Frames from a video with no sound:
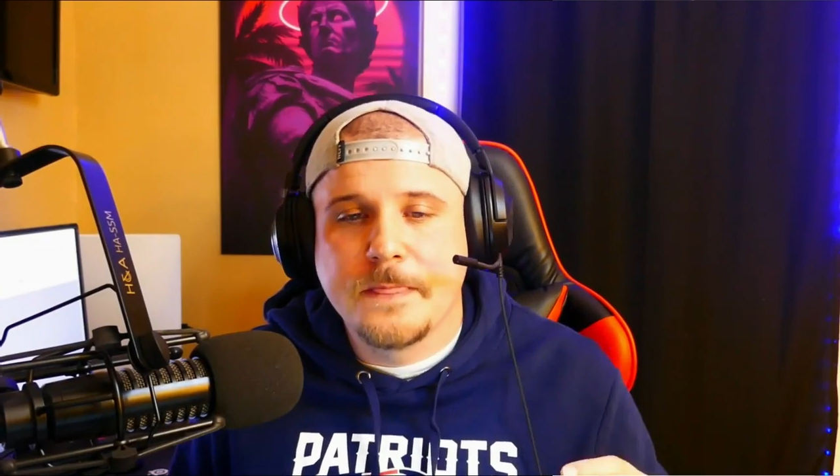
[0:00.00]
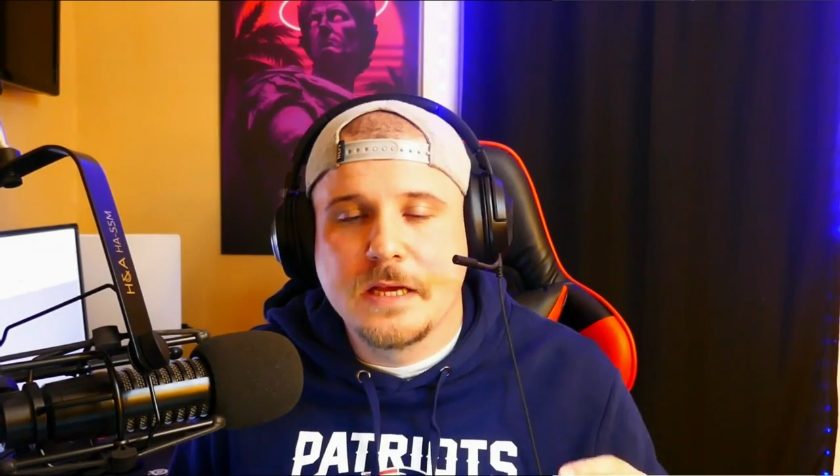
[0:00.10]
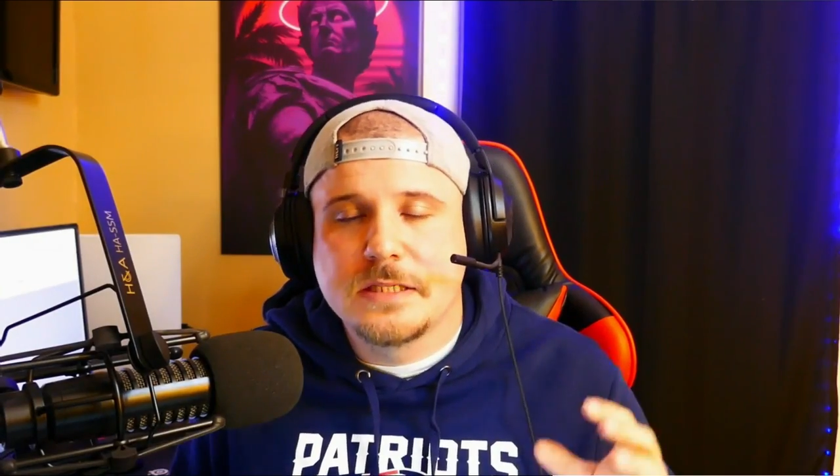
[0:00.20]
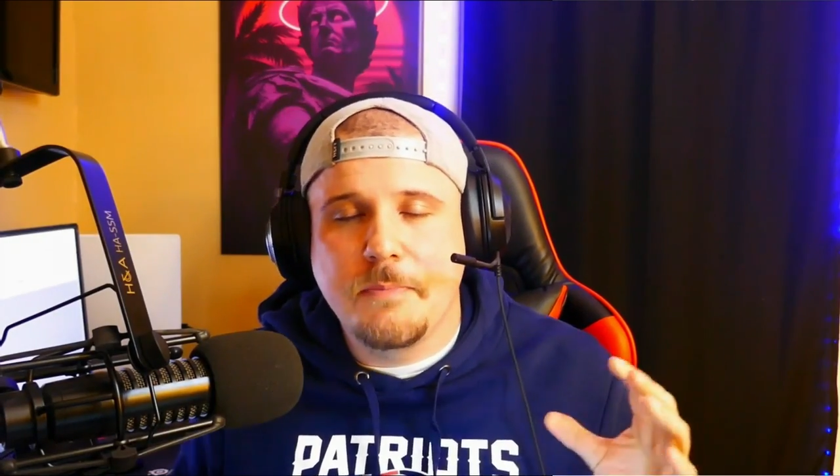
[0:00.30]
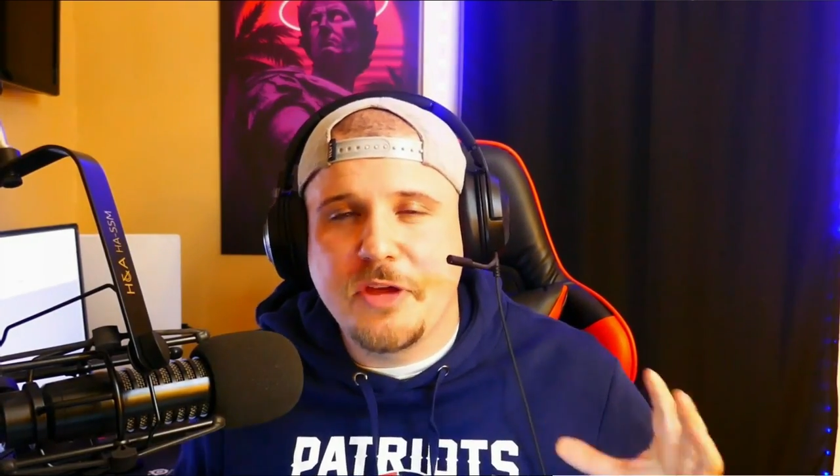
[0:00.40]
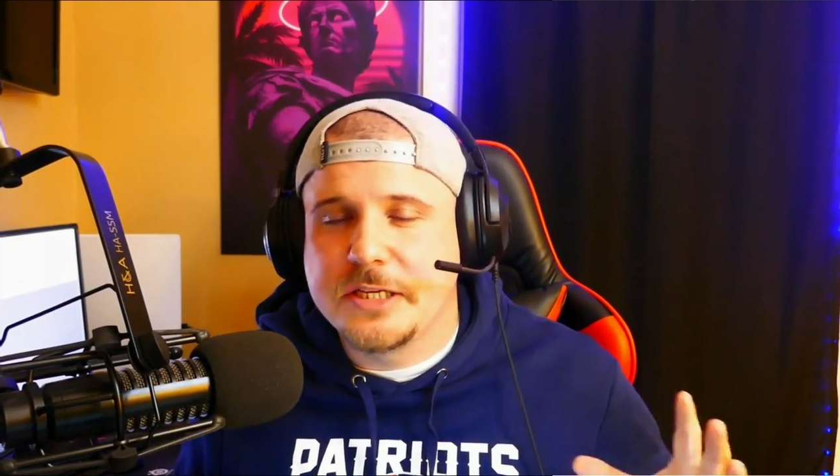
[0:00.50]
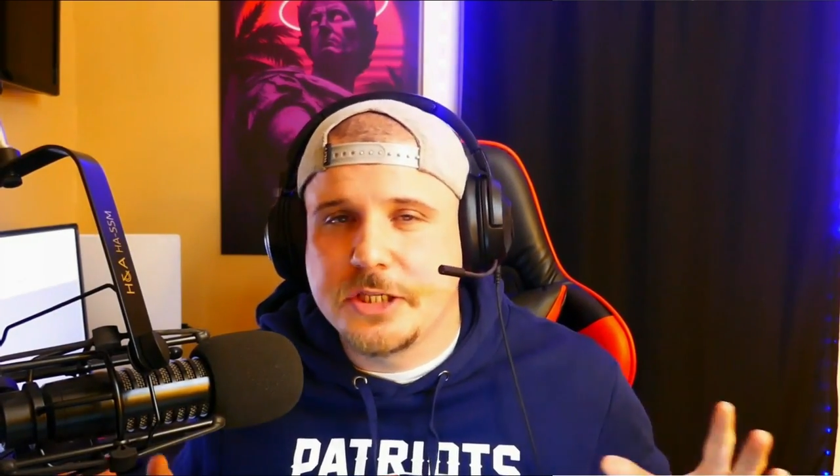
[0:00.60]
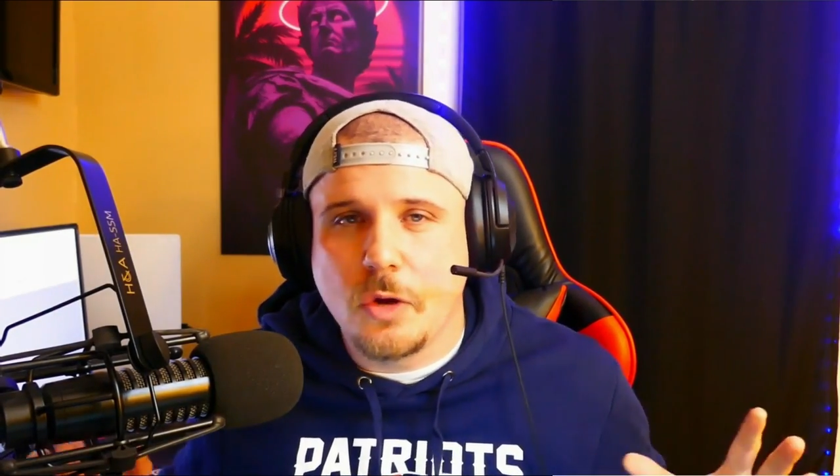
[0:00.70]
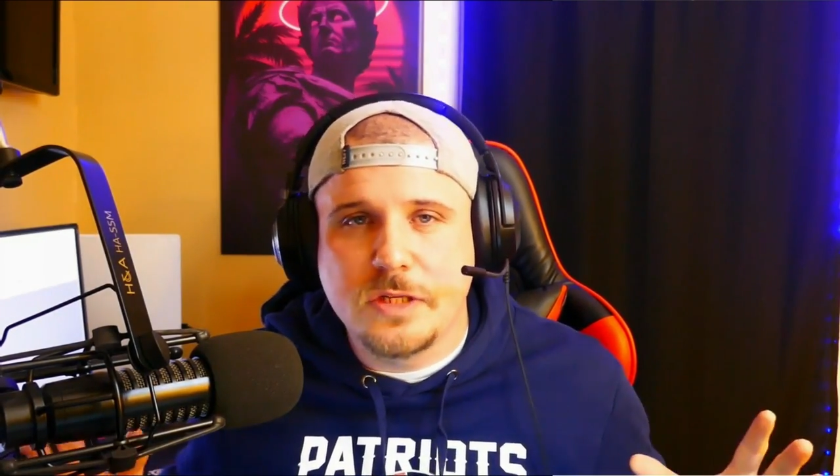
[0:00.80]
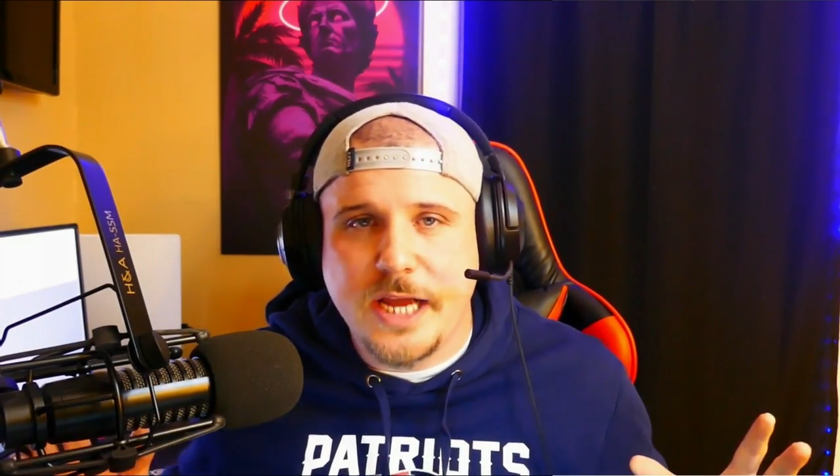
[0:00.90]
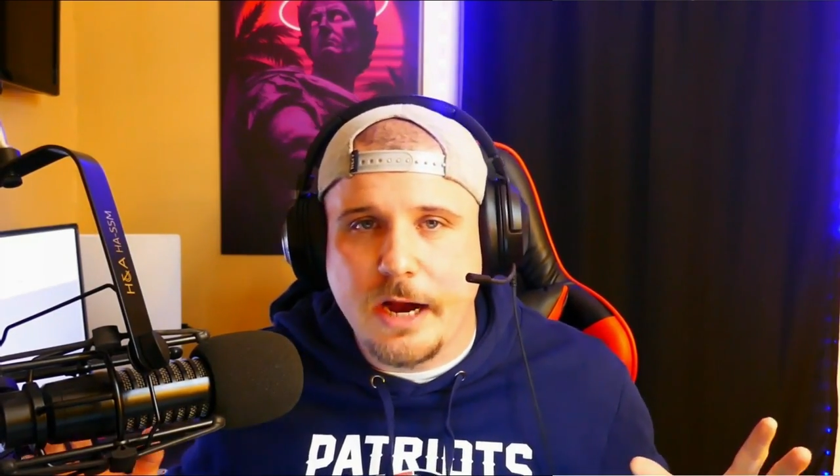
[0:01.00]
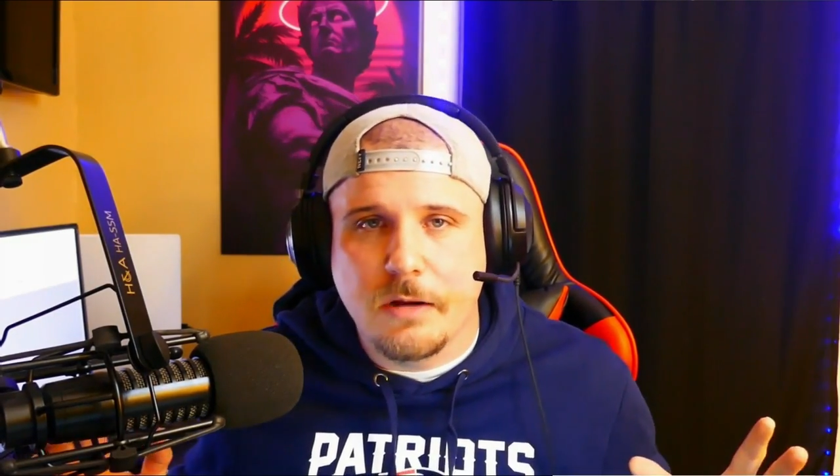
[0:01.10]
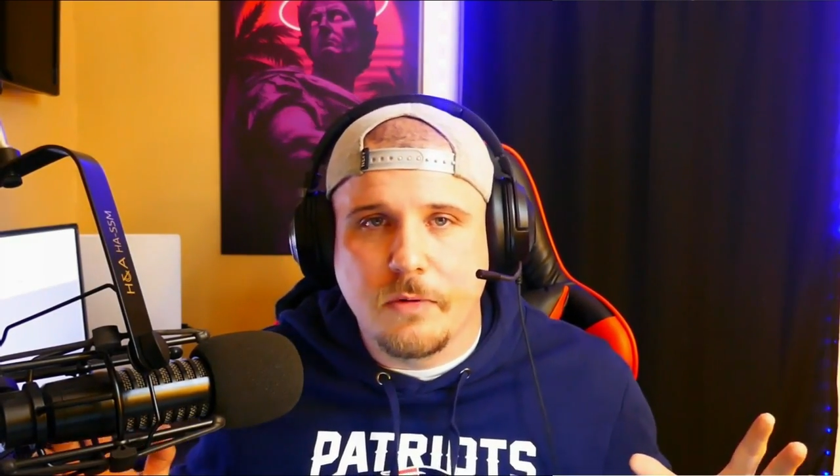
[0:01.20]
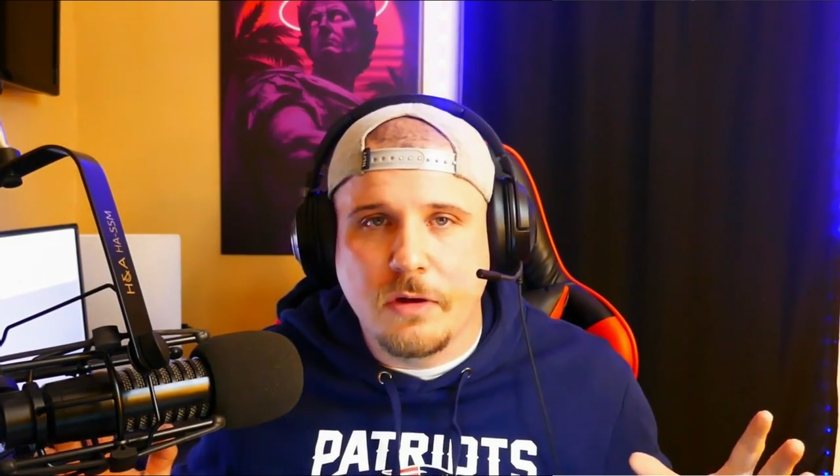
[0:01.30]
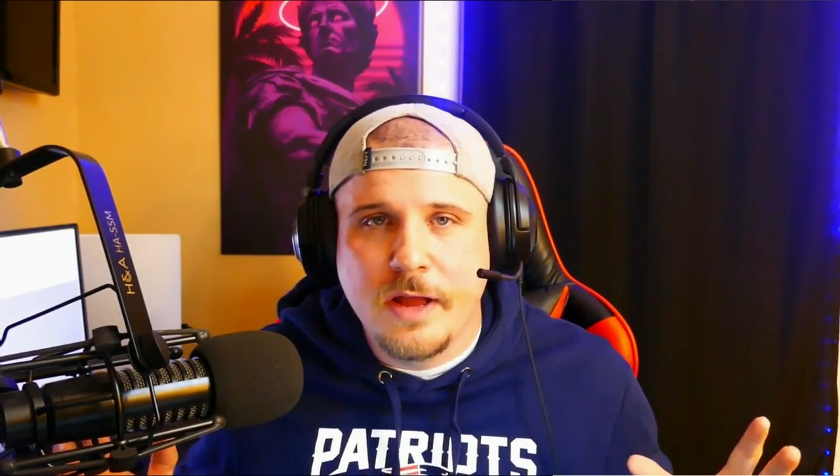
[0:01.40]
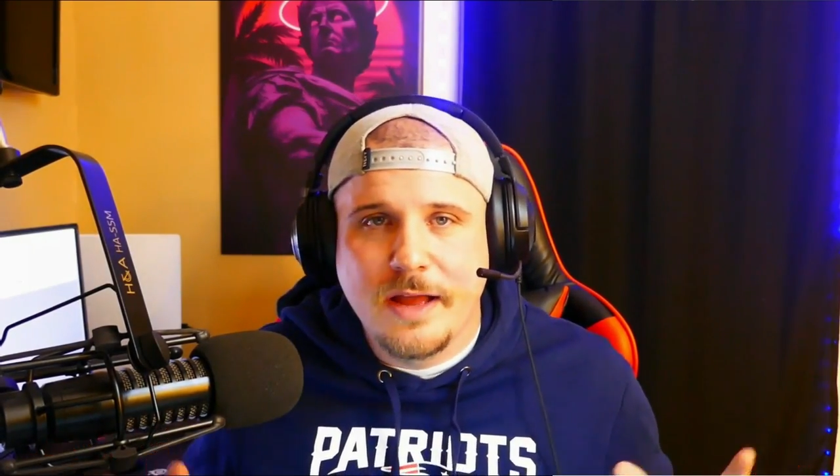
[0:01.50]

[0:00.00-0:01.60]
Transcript: Something so terrible